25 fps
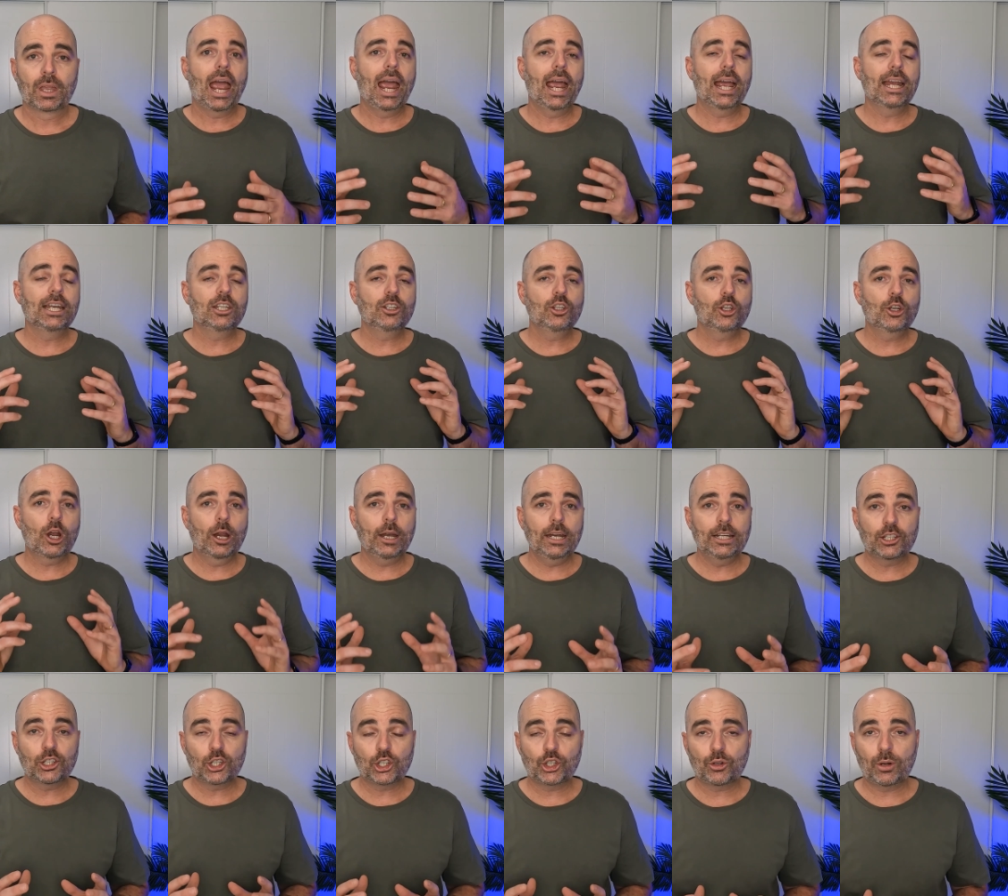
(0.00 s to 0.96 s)
And you don't
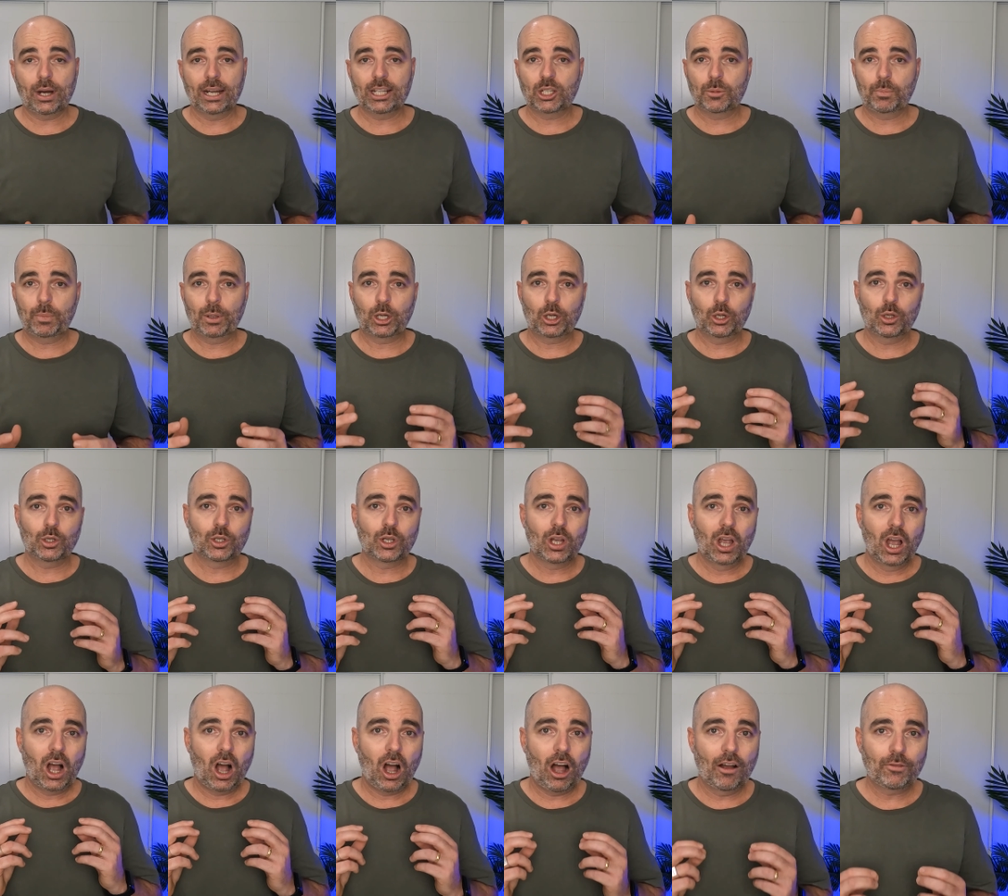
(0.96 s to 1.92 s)
need to stress
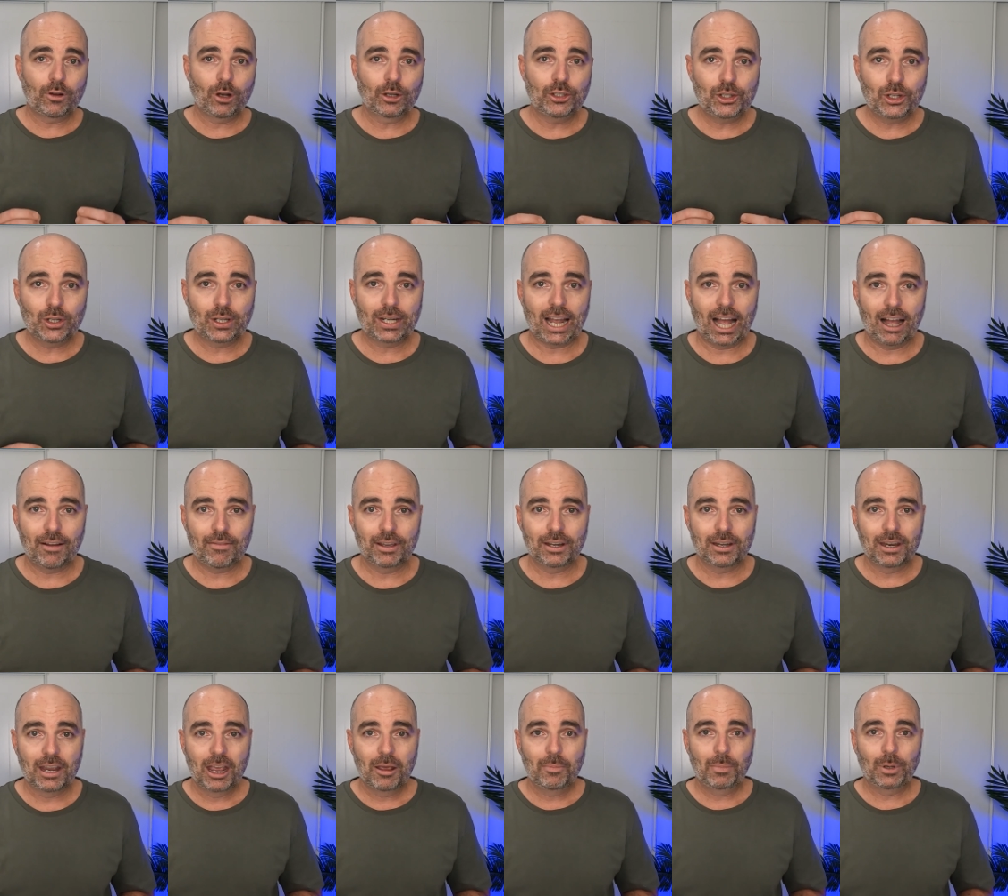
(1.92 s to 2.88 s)
because I've got you covered,